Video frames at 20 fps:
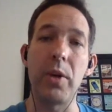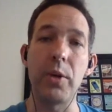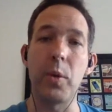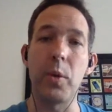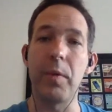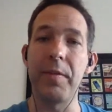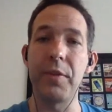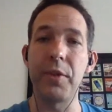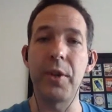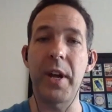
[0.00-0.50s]
So
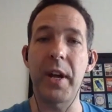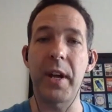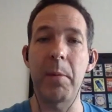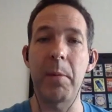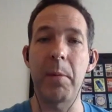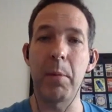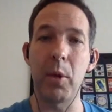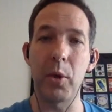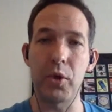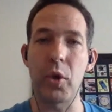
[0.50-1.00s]
all of a sudden I can
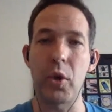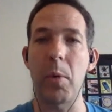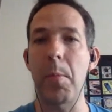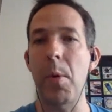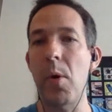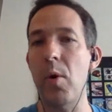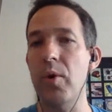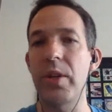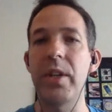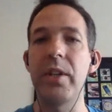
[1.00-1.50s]
plug
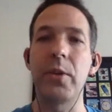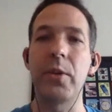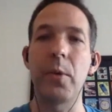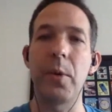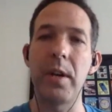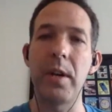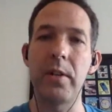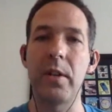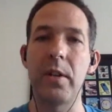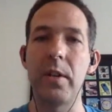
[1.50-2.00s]
Dropbox into it.